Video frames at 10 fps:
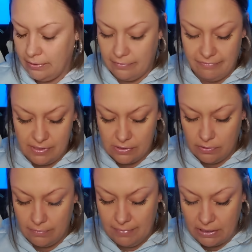either
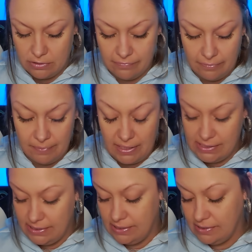physical or mental for
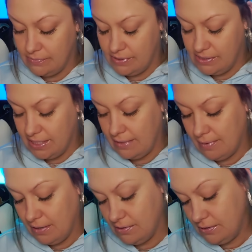Pisces. What's that
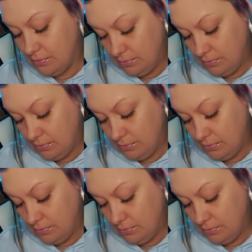about?